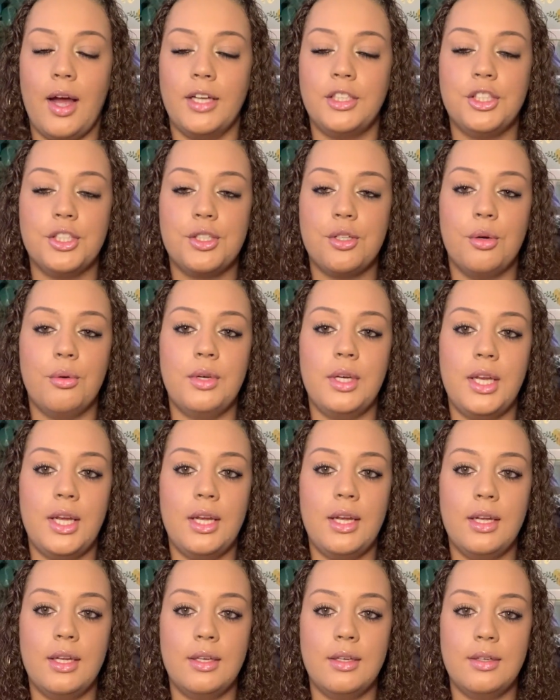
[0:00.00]
just don't
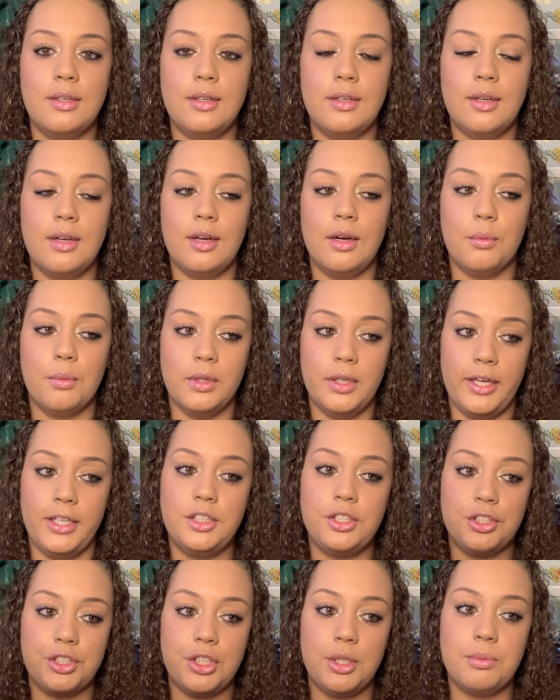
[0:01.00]
need a
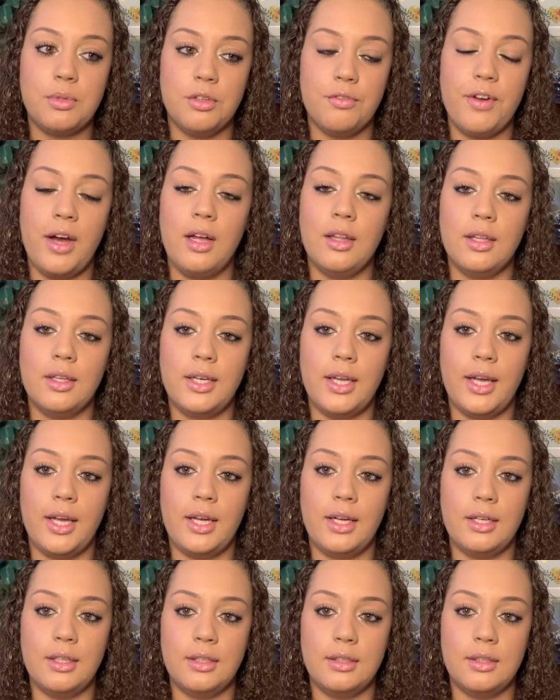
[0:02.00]
relationship to
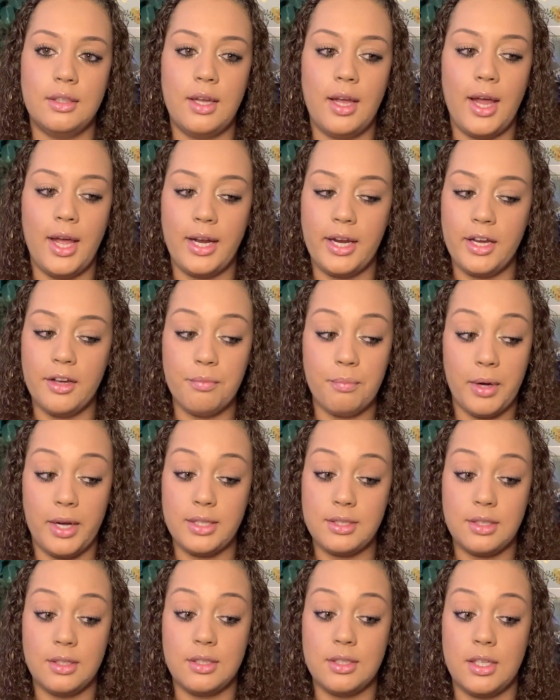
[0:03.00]
validate any of my
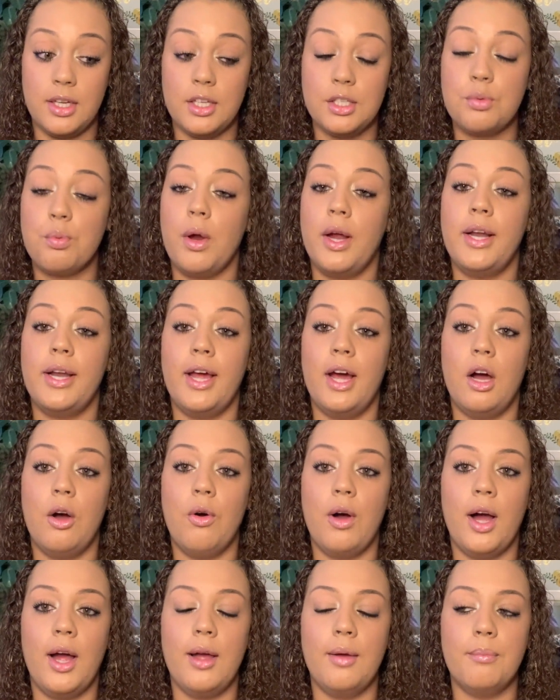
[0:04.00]
success. Right now,
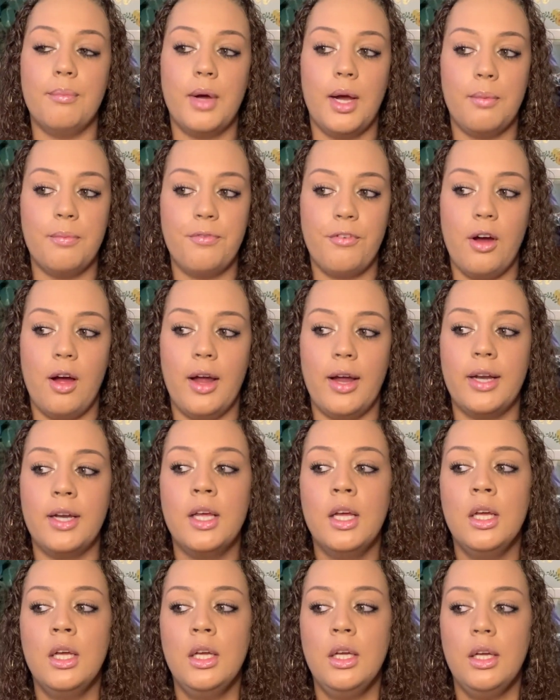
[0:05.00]
I'm fine.
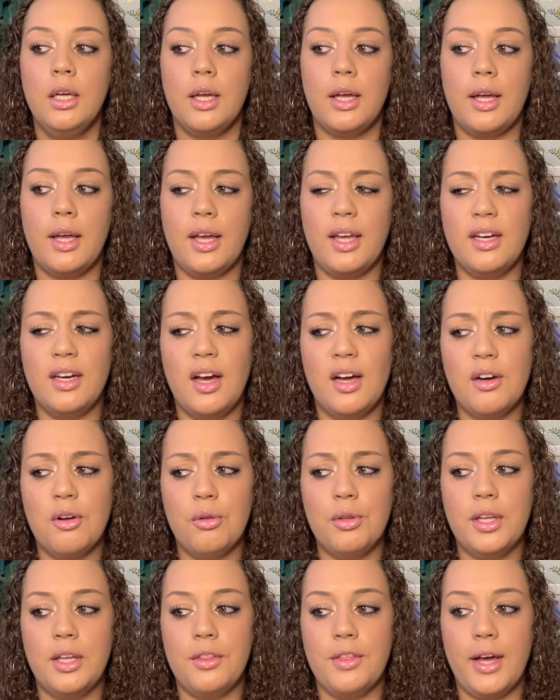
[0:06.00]
And not
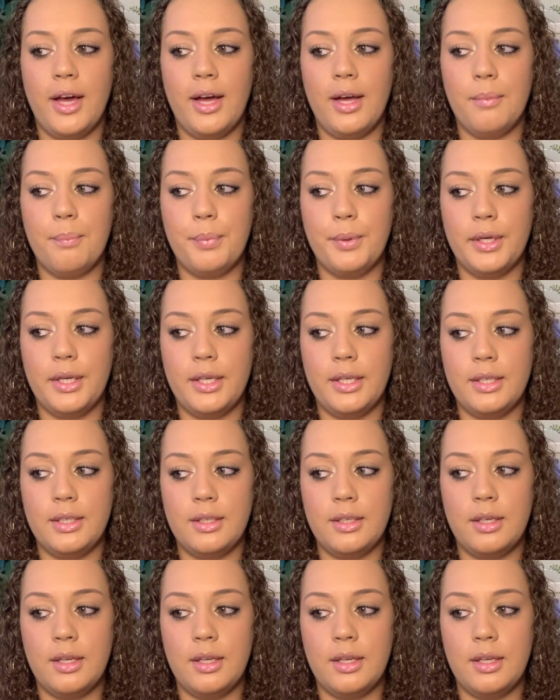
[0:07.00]
only that, but